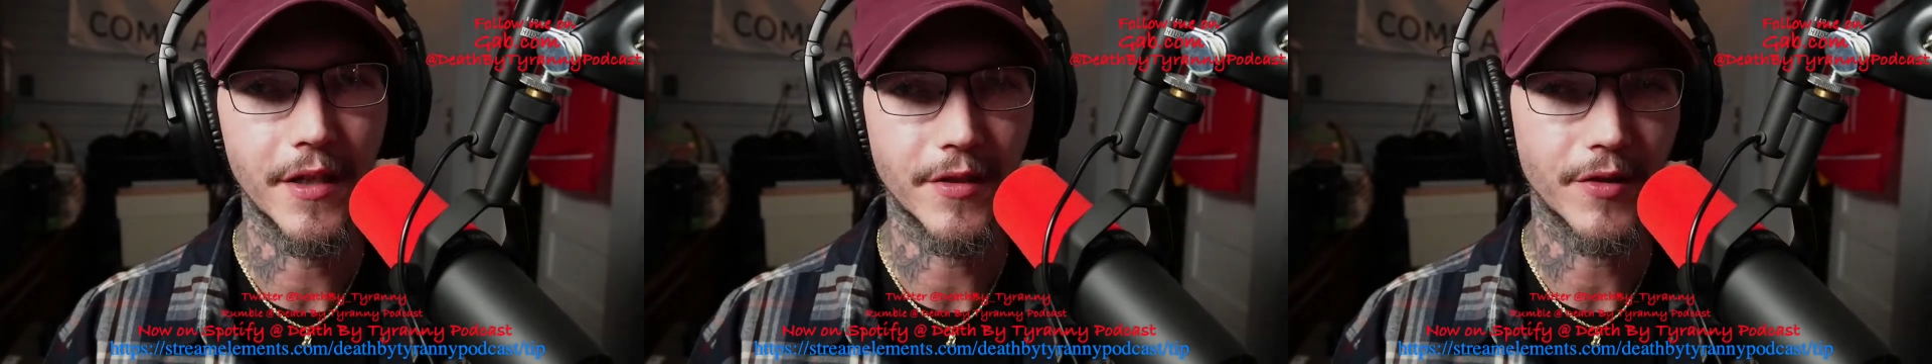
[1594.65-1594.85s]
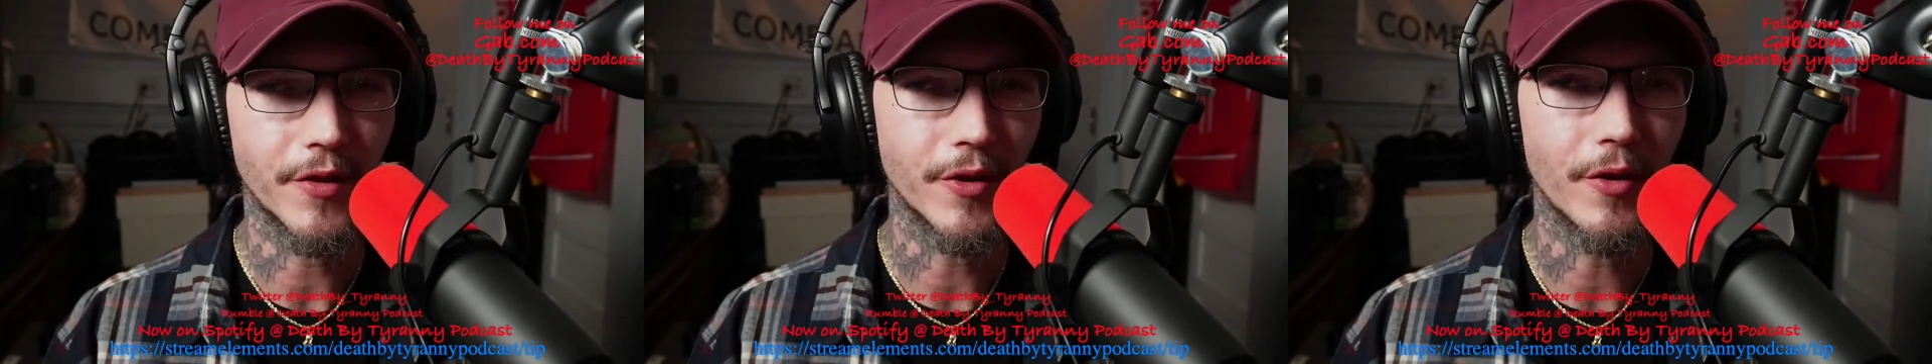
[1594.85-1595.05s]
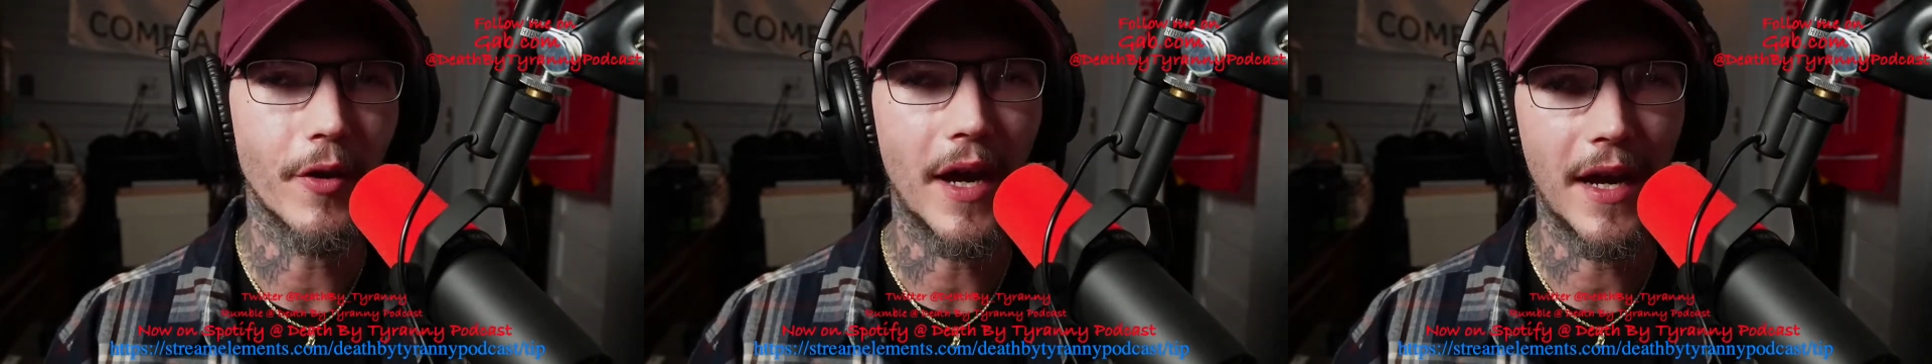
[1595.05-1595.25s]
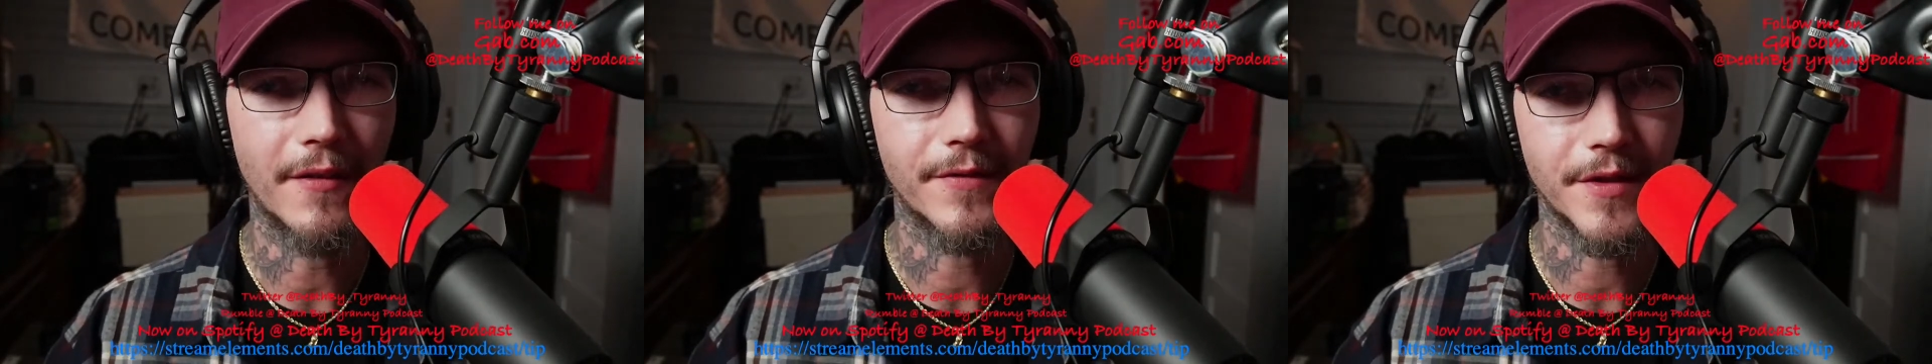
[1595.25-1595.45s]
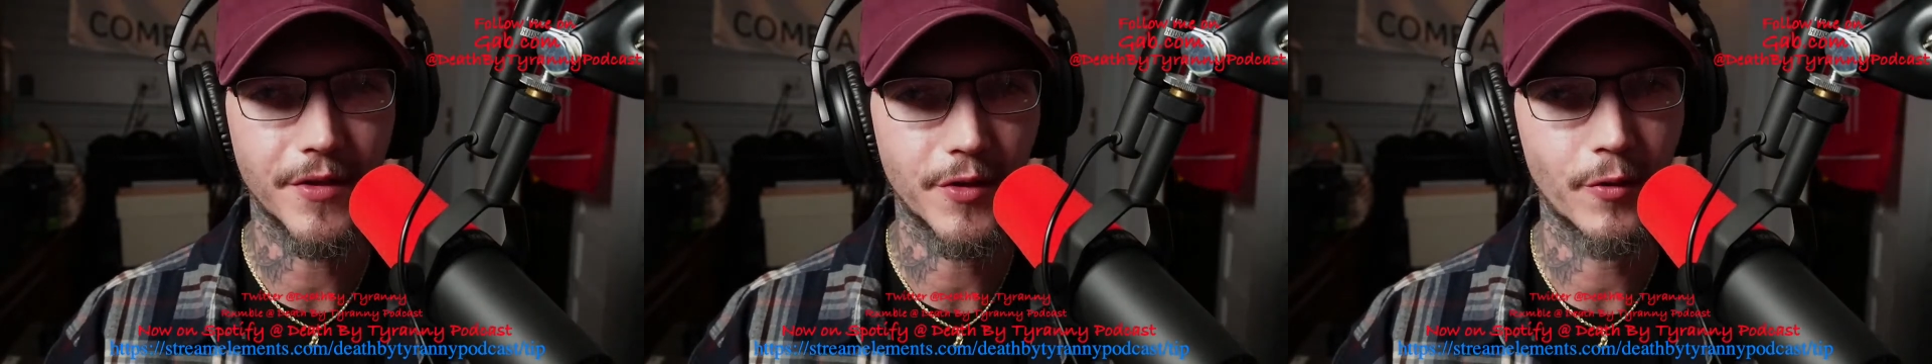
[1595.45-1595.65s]
So you
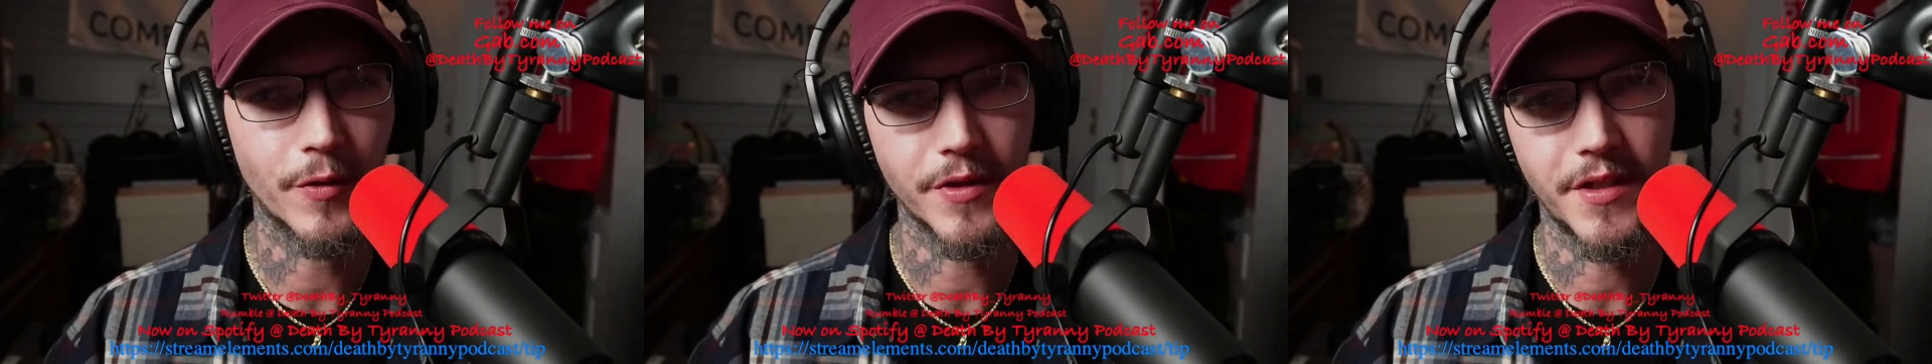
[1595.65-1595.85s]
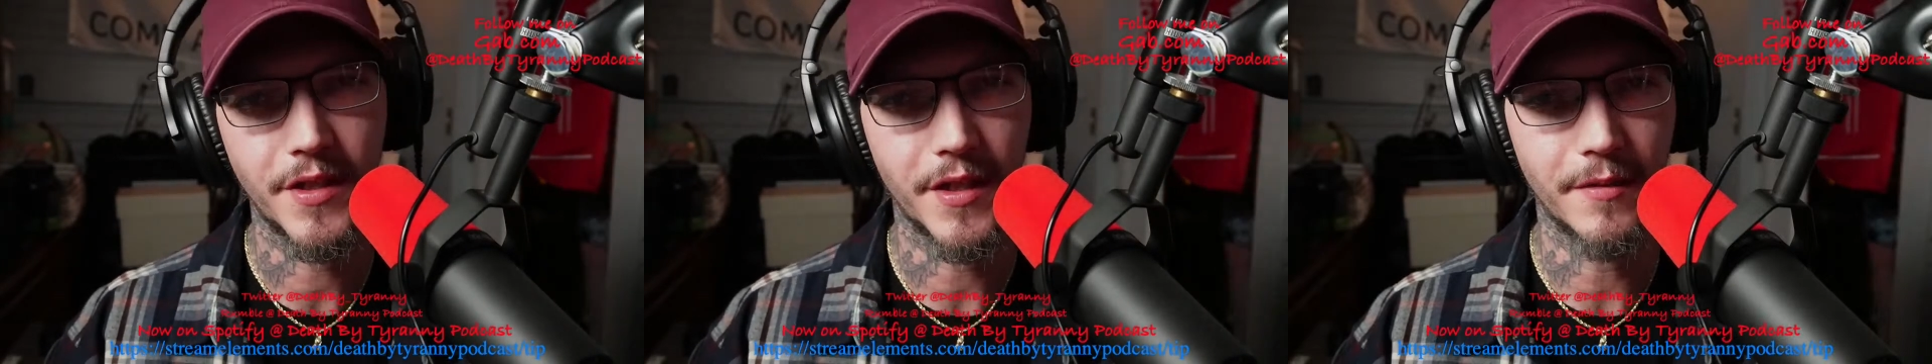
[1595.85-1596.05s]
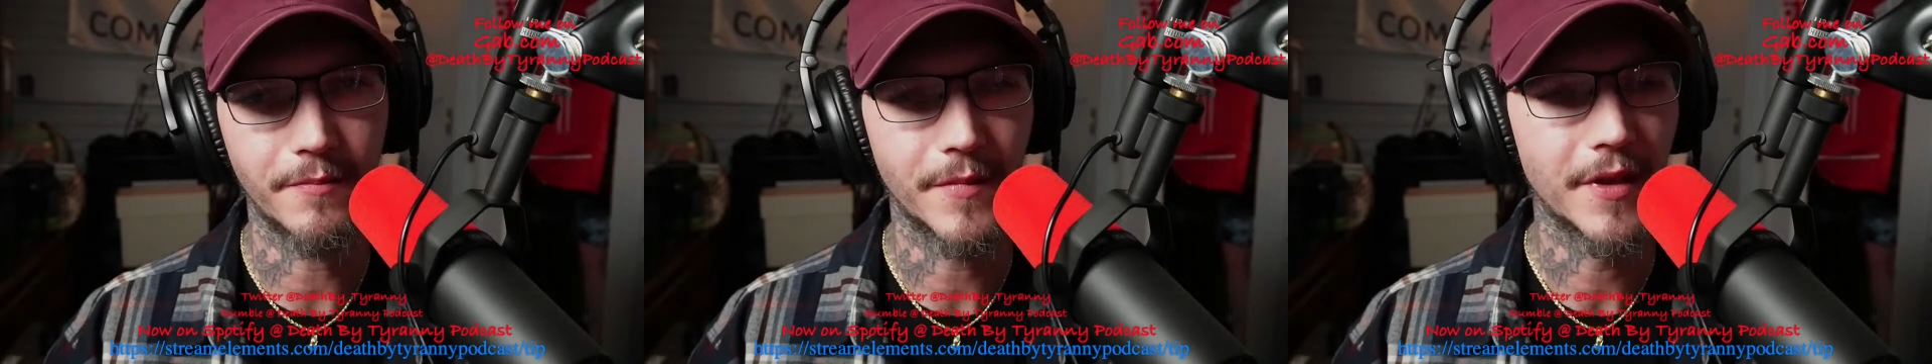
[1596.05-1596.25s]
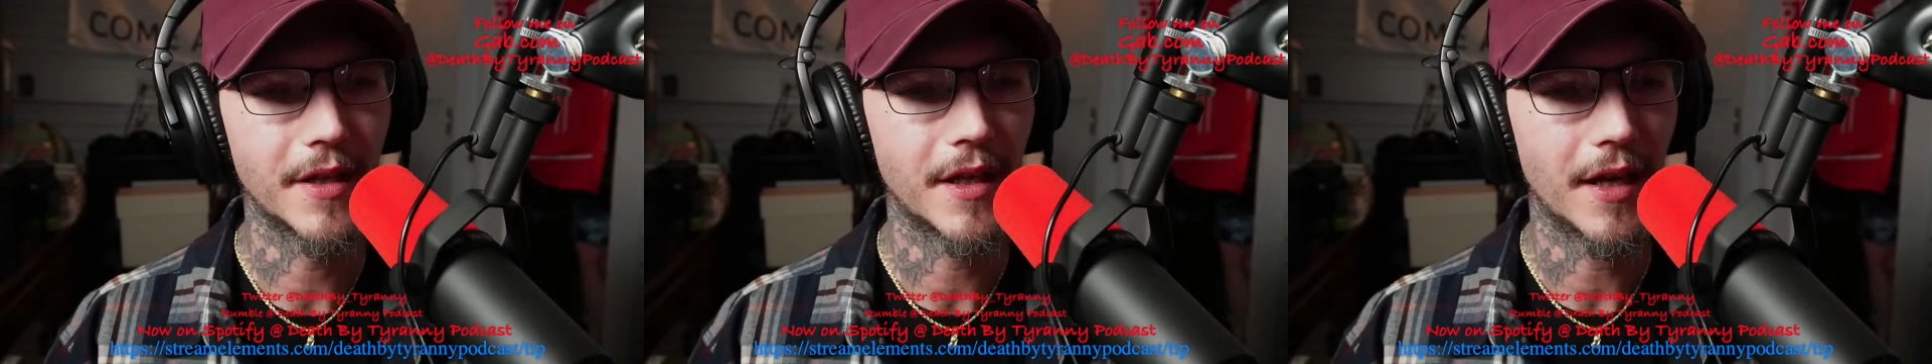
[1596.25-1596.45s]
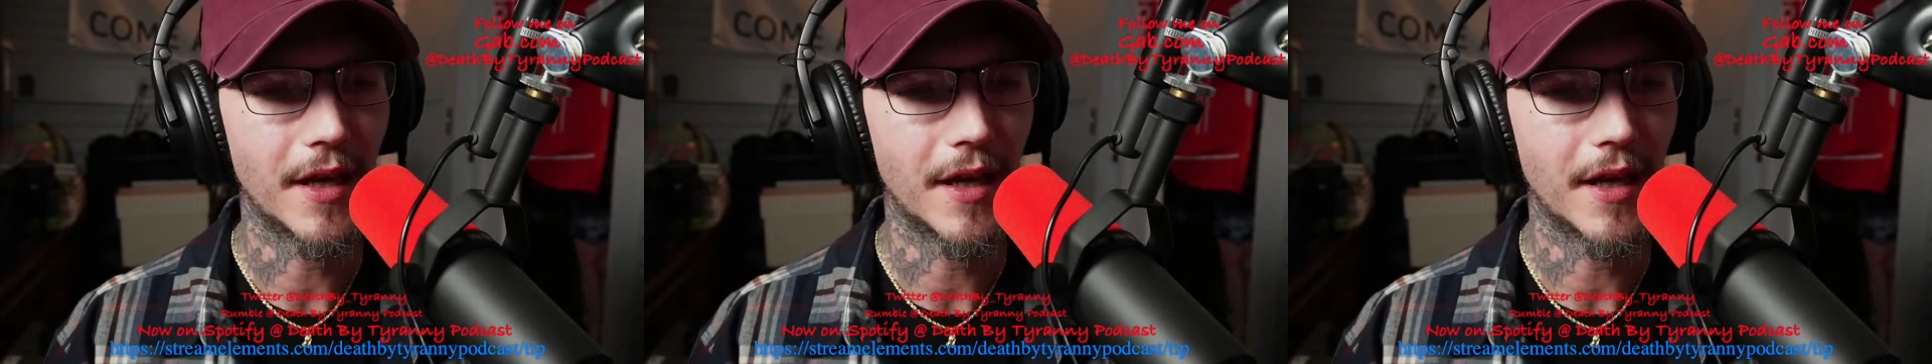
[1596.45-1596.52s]
have to source them